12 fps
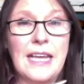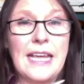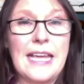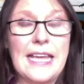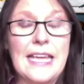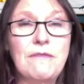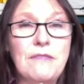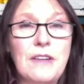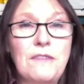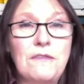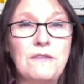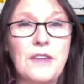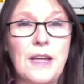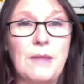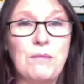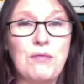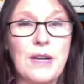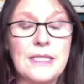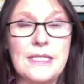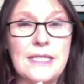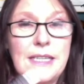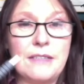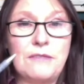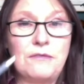even if I'm
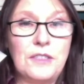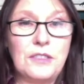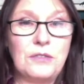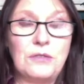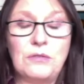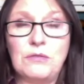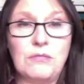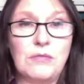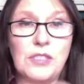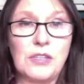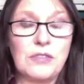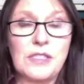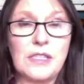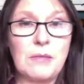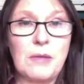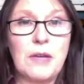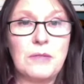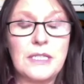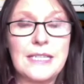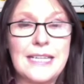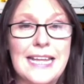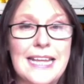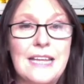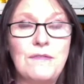practicing a few songs at the moment, and
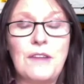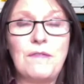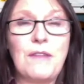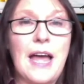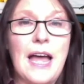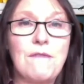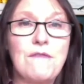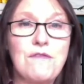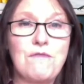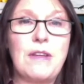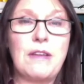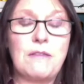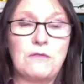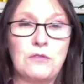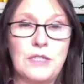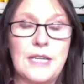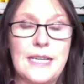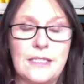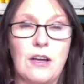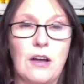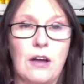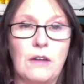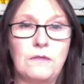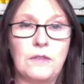even if I have 3 or 4 days
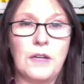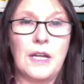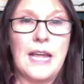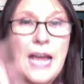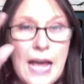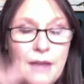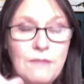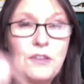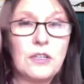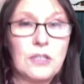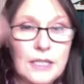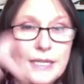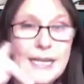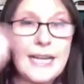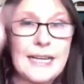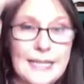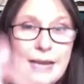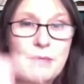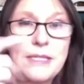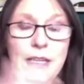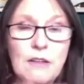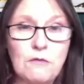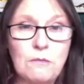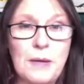off, I've got to kind of get
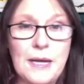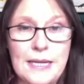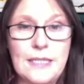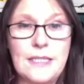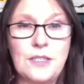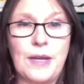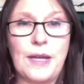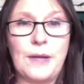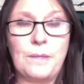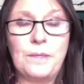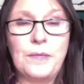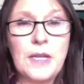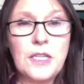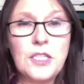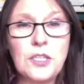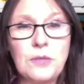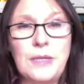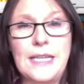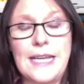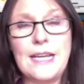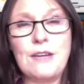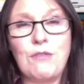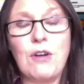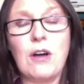myself back into it. So a
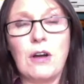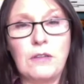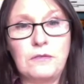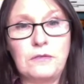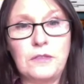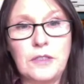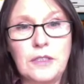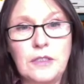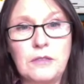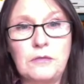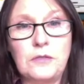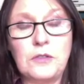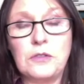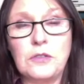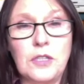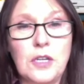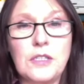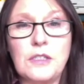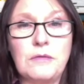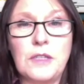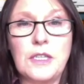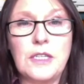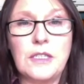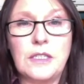year off for lots of
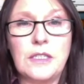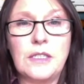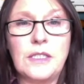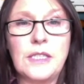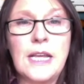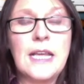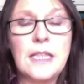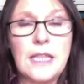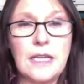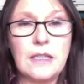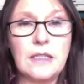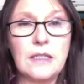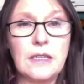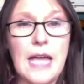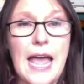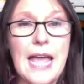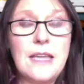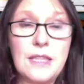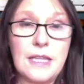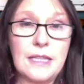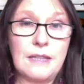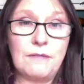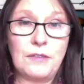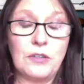learners, they're going to, A, think
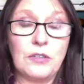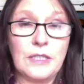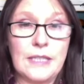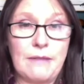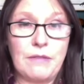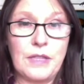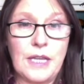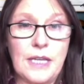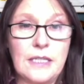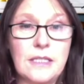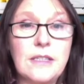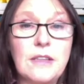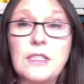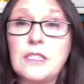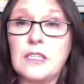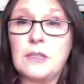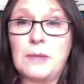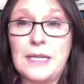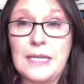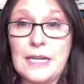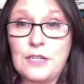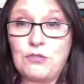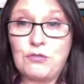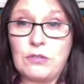they've forgotten everything, so there's going to be a
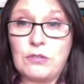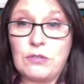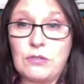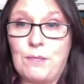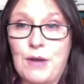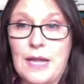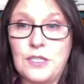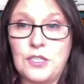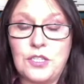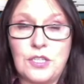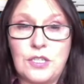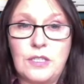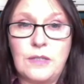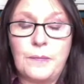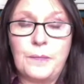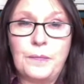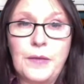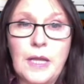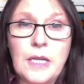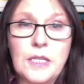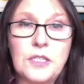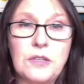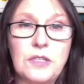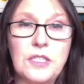natural apprehension.
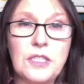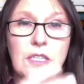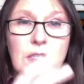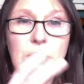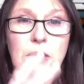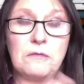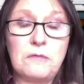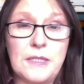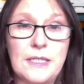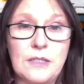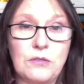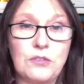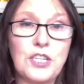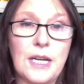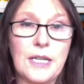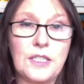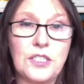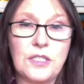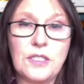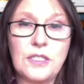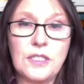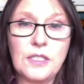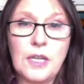So there's going to be the physical challenges,